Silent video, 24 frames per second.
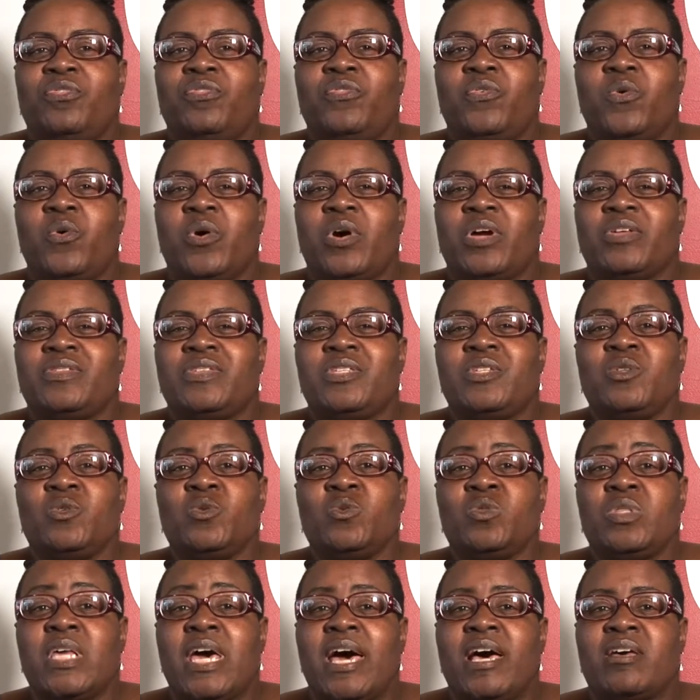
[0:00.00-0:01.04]
4th,
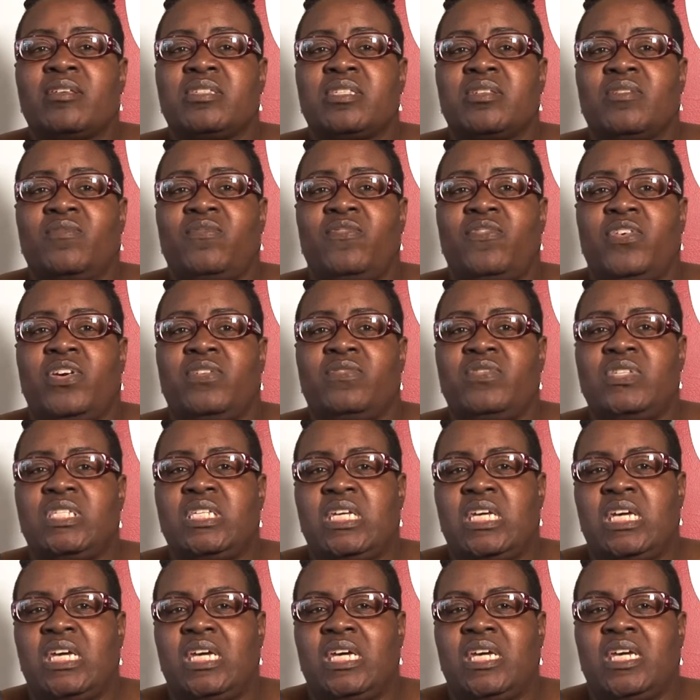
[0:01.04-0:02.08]

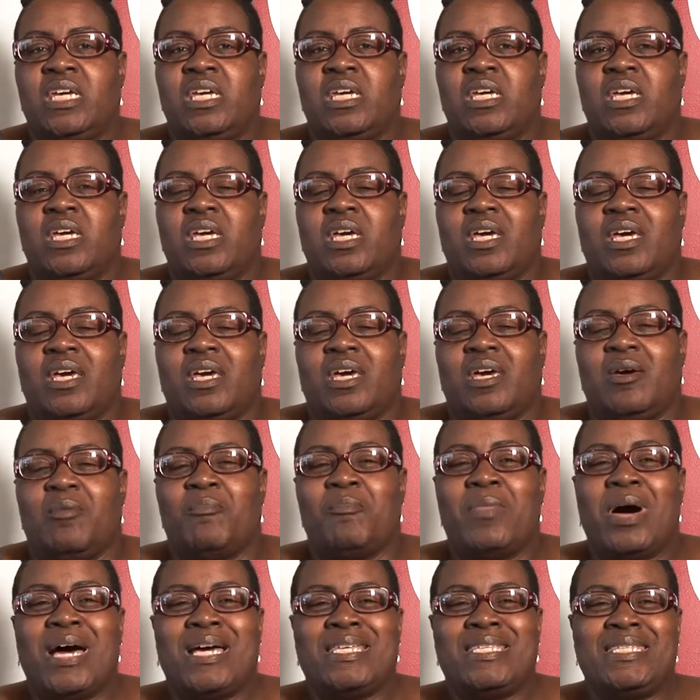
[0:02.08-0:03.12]
2015,
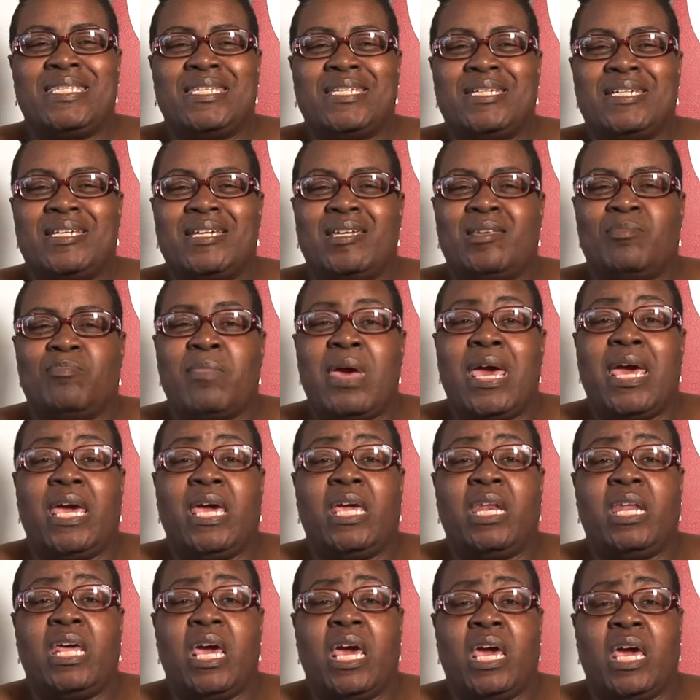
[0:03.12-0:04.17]
my son made
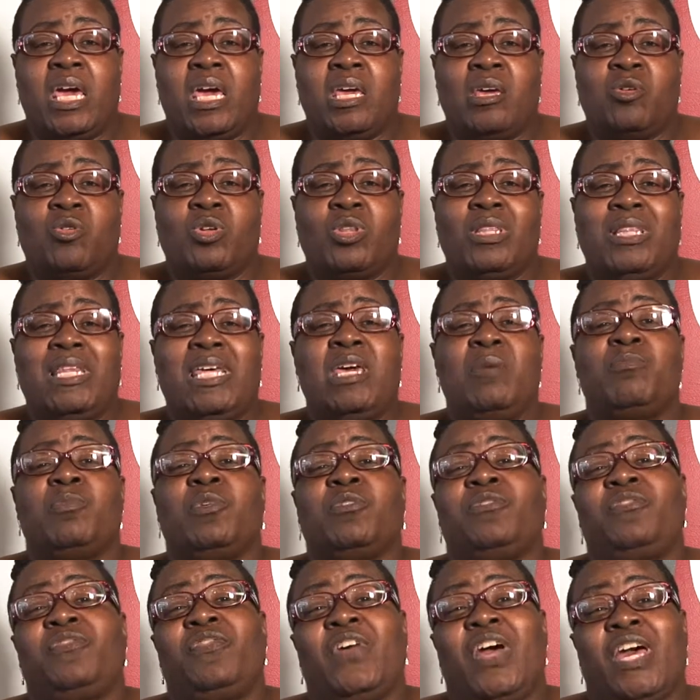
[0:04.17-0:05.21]
a leap of
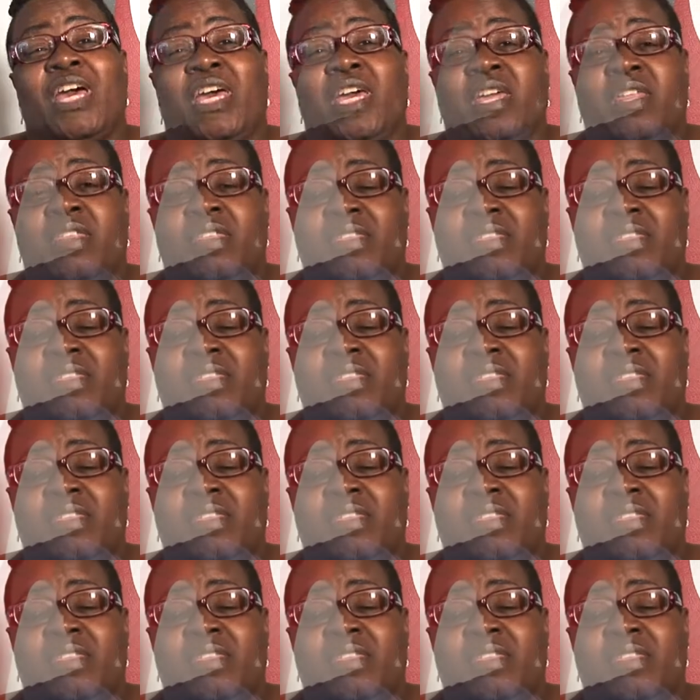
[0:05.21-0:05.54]
faith,